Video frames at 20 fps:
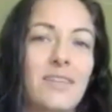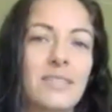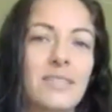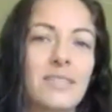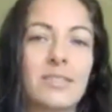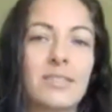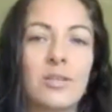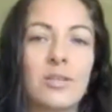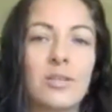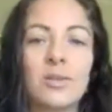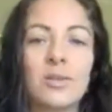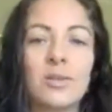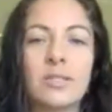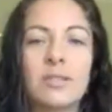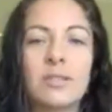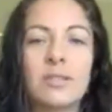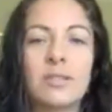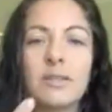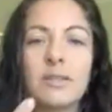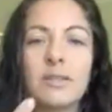So it's
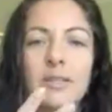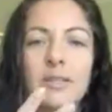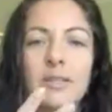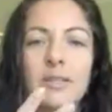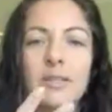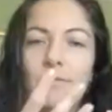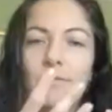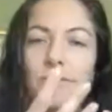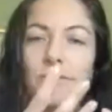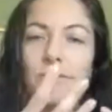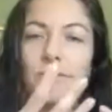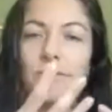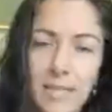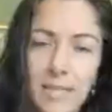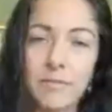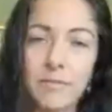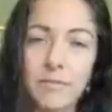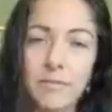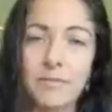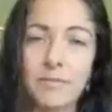a feeling
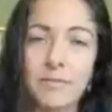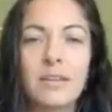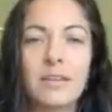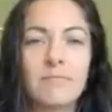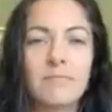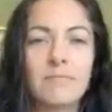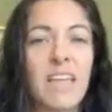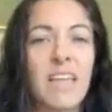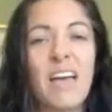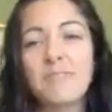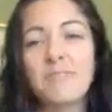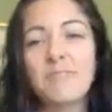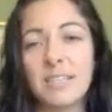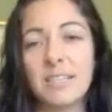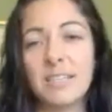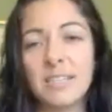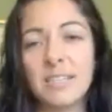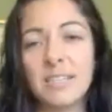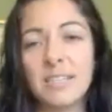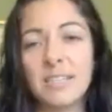of
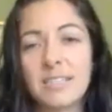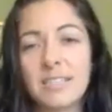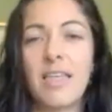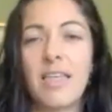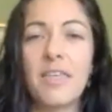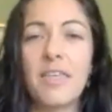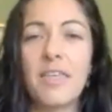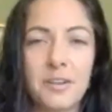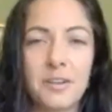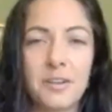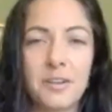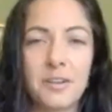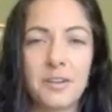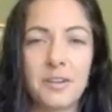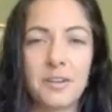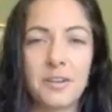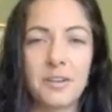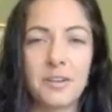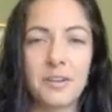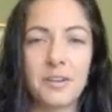heaviness,
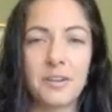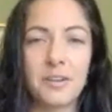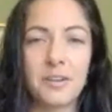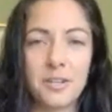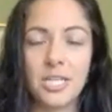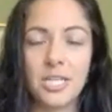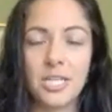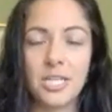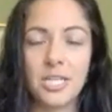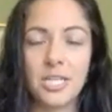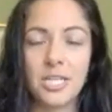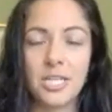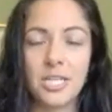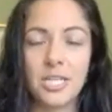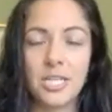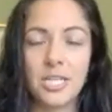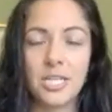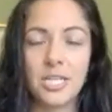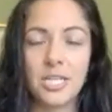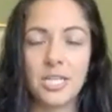lethargy.
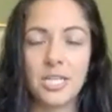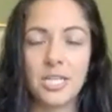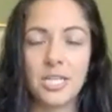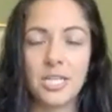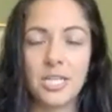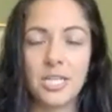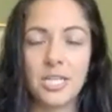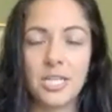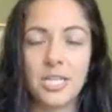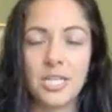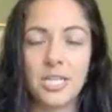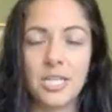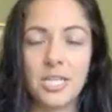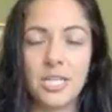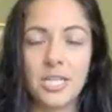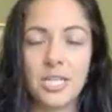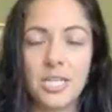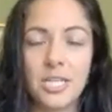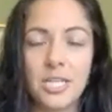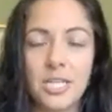And then Brahma
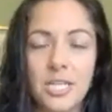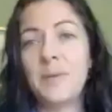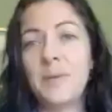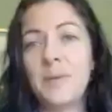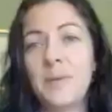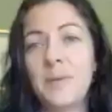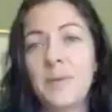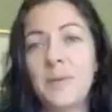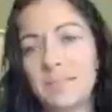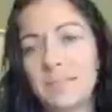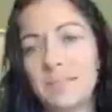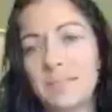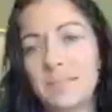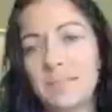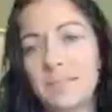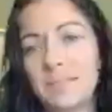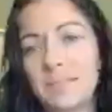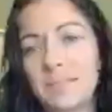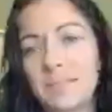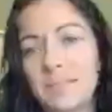is
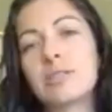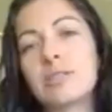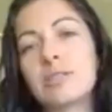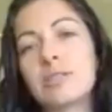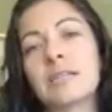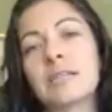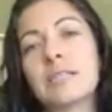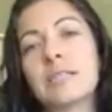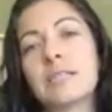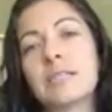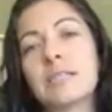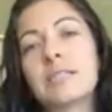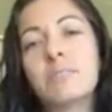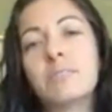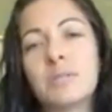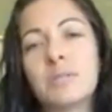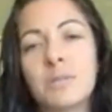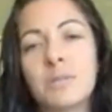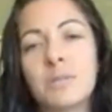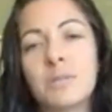expansiveness.
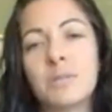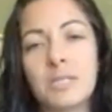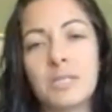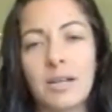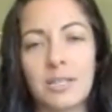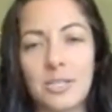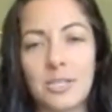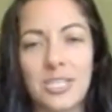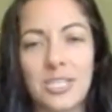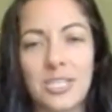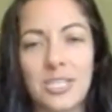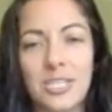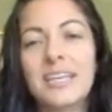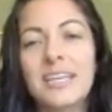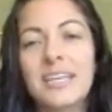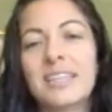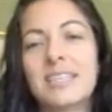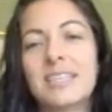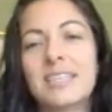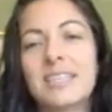So in a
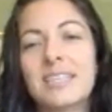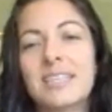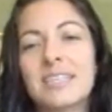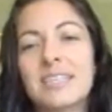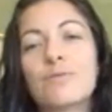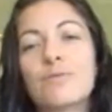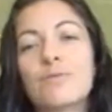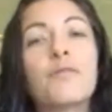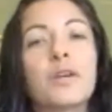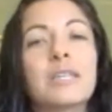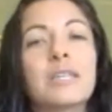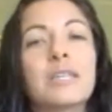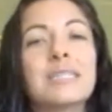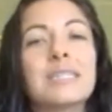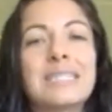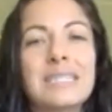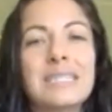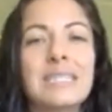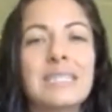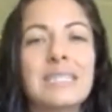symptomatology, this is
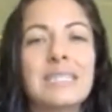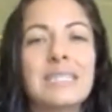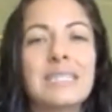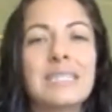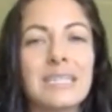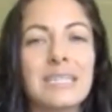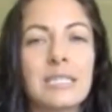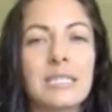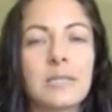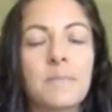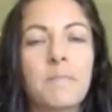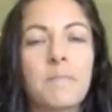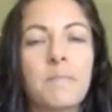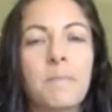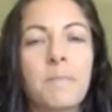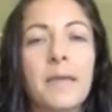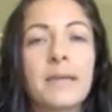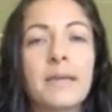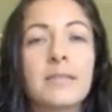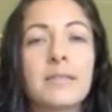referring to
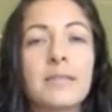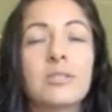dizziness.